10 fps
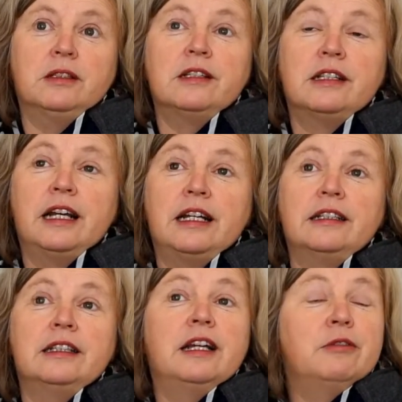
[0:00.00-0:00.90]
saying
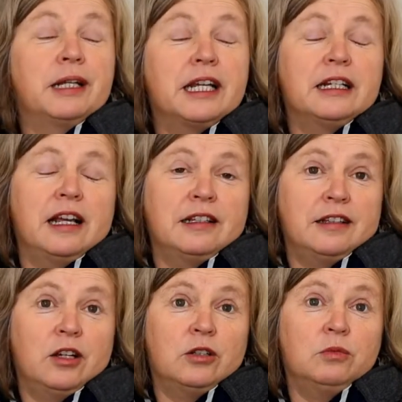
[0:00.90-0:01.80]
they recognize
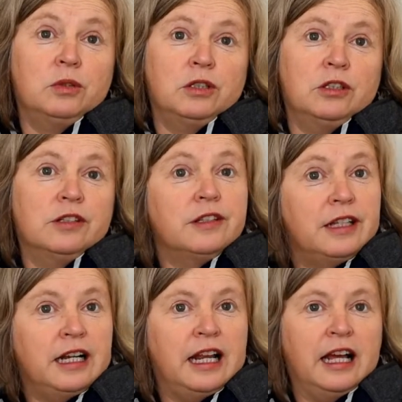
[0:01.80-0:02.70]
their own worlds,
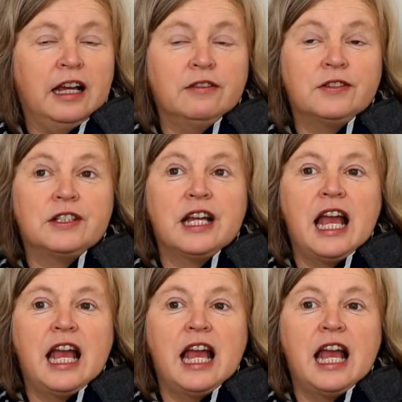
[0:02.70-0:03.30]
their lives.